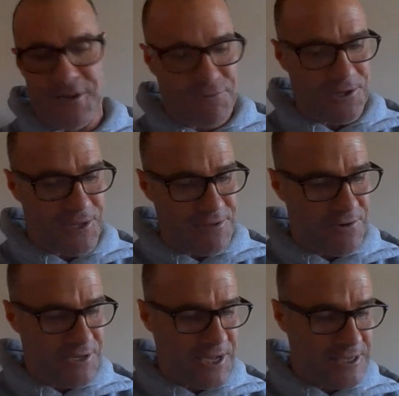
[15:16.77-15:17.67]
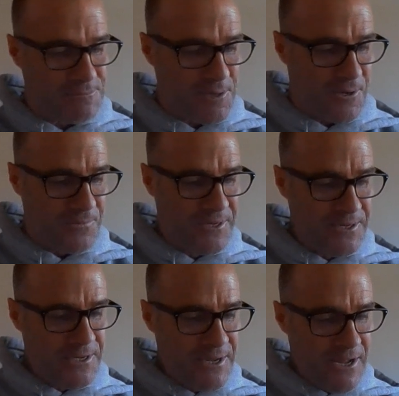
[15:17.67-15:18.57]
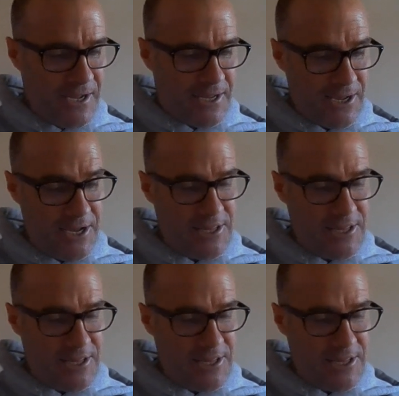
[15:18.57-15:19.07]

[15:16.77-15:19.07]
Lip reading: You've got Levi Casbolt, a key